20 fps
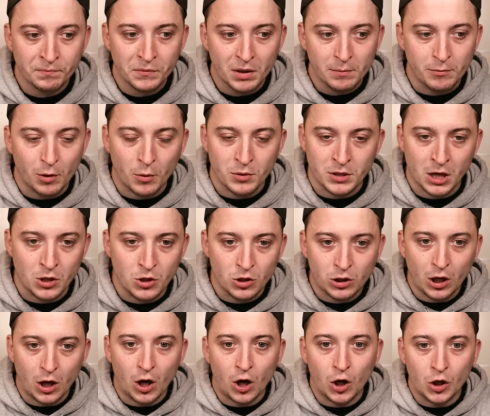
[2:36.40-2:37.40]
But when I look
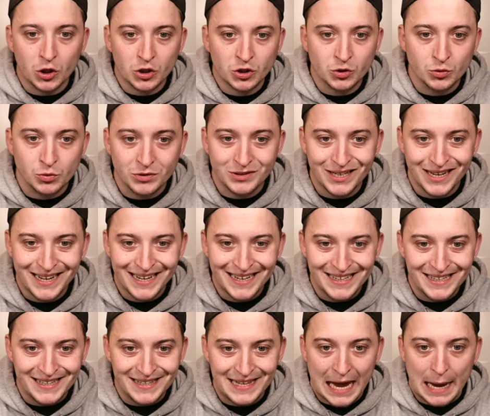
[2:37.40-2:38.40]
at Arsenal's
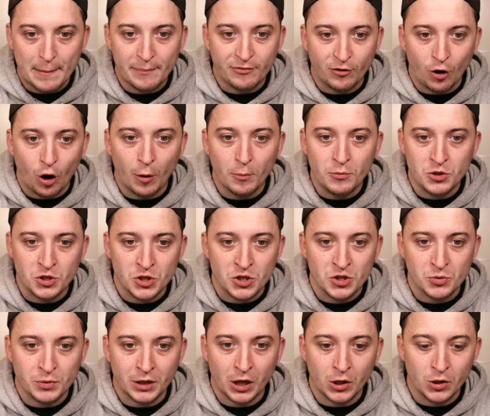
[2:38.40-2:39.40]
depth options,
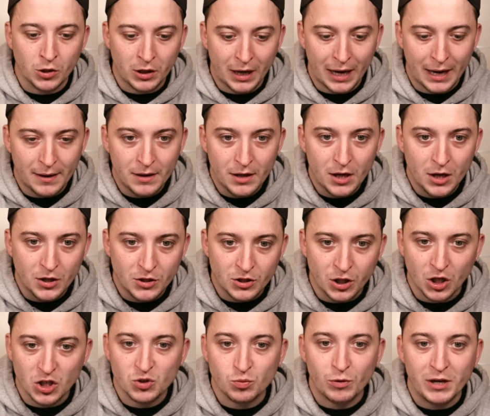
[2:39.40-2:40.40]
when I look at,
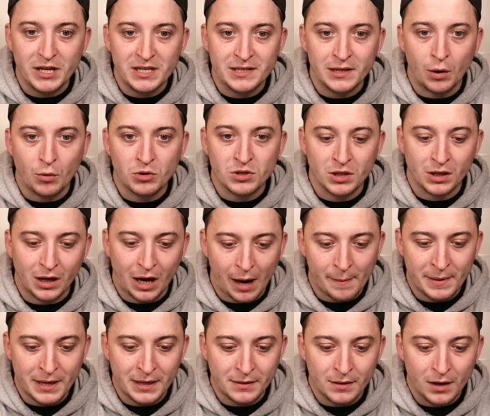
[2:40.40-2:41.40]
does Reece Nelson come
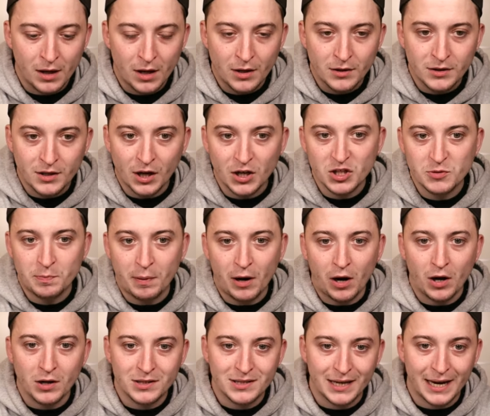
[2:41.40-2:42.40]
in? Does
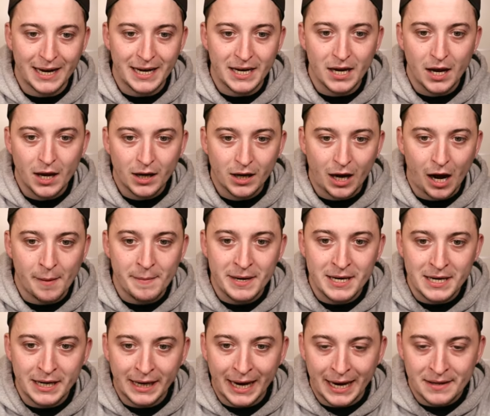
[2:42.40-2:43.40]
Partey come
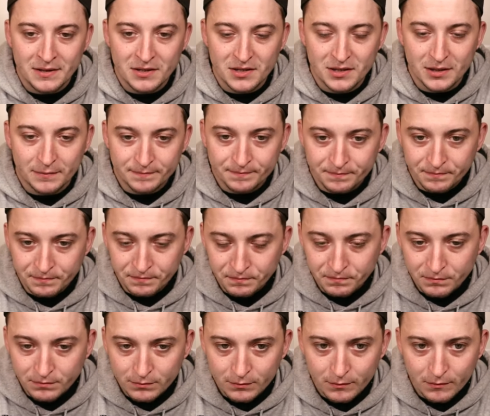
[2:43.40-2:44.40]
in against
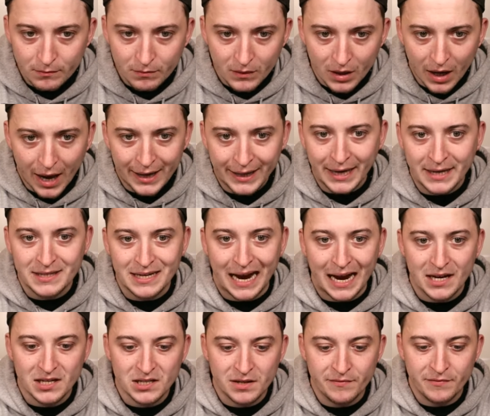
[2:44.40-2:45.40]

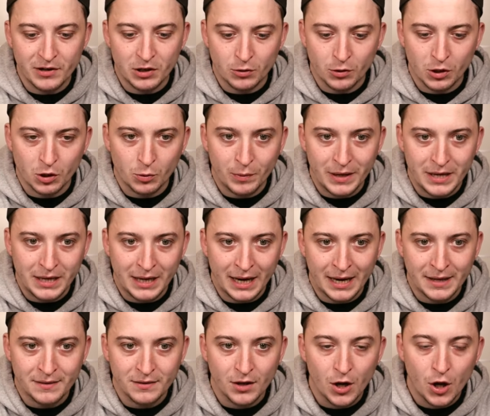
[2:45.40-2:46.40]
Aston Villa at the
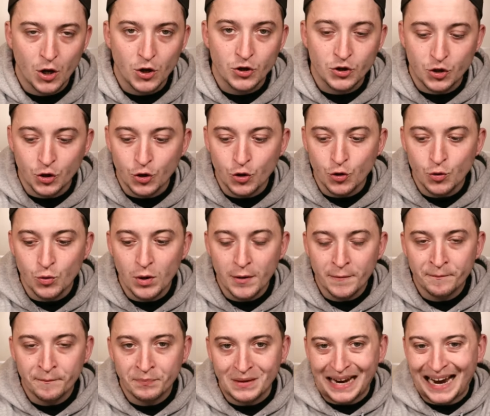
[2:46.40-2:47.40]
weekend? Do
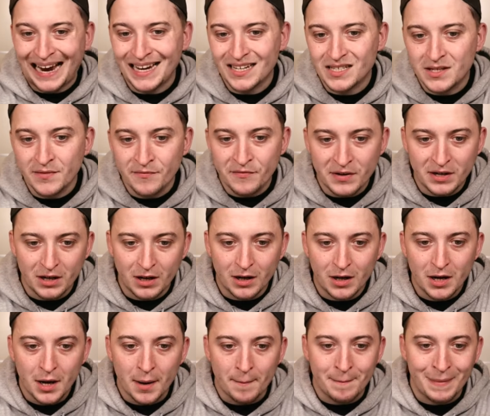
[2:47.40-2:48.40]
Aston Villa
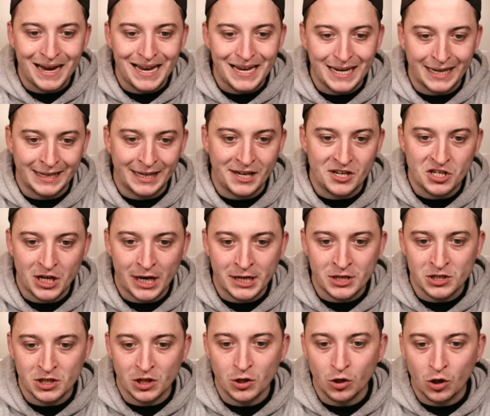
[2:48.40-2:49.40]
make any
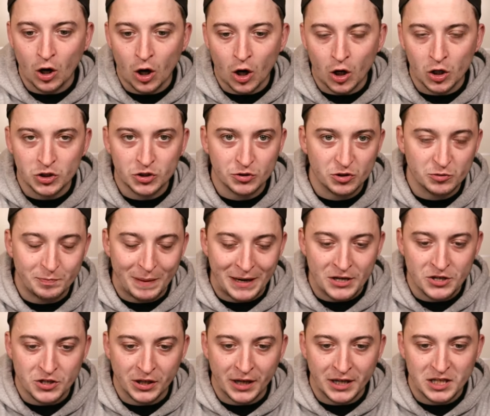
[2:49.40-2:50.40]
changes? I look at Arsenal's
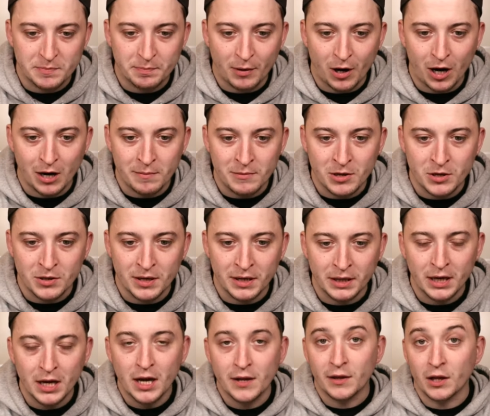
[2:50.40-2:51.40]
bench against Bayern Munich.
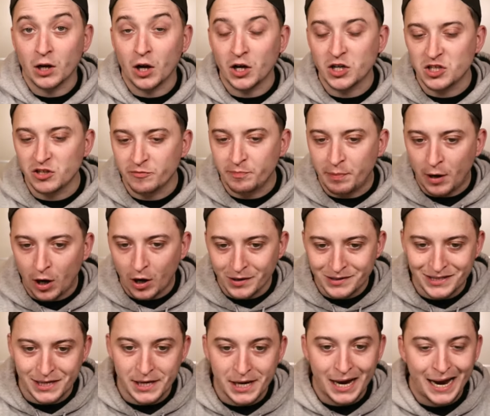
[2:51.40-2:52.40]
The likes of
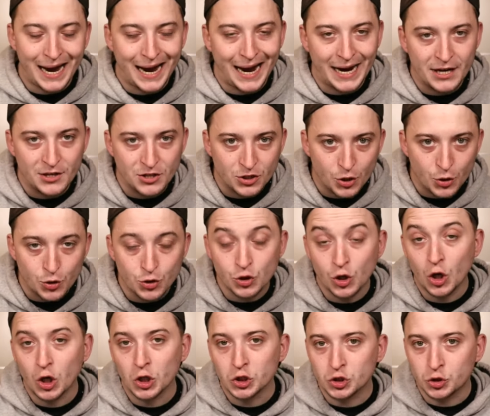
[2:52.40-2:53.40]
Partey, Jesus,
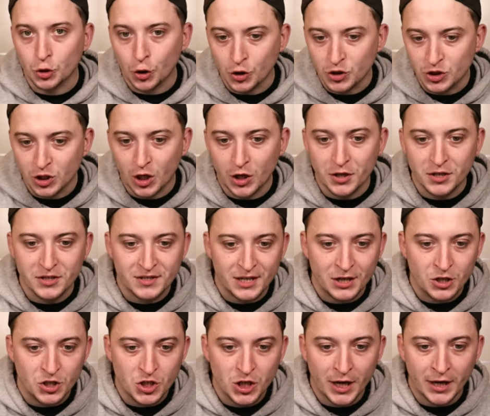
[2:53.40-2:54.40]
Trossard,
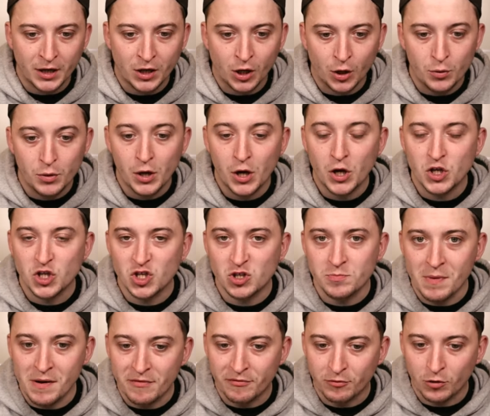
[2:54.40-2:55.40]
Zinchenko,
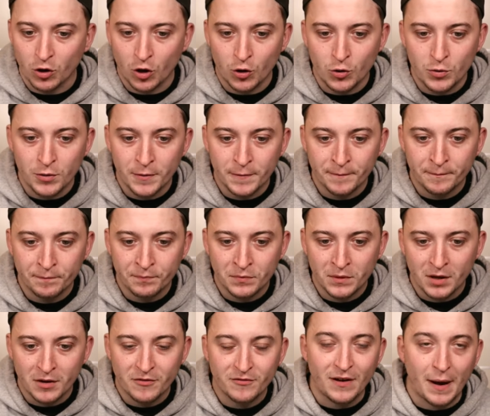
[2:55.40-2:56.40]
Smith Rowe,
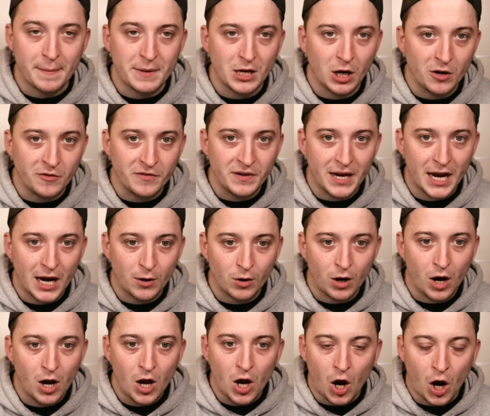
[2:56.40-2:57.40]
Fabio
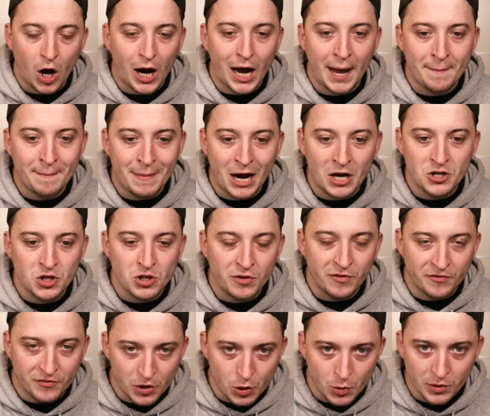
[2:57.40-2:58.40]
Vieira. I imagine a
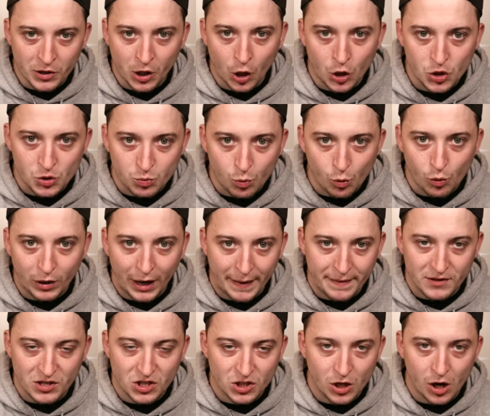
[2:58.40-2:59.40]
few of those will get
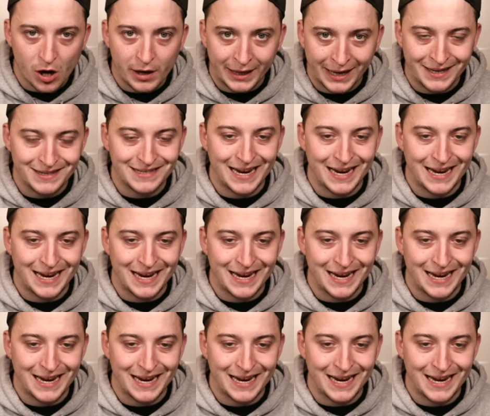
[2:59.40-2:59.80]
the start against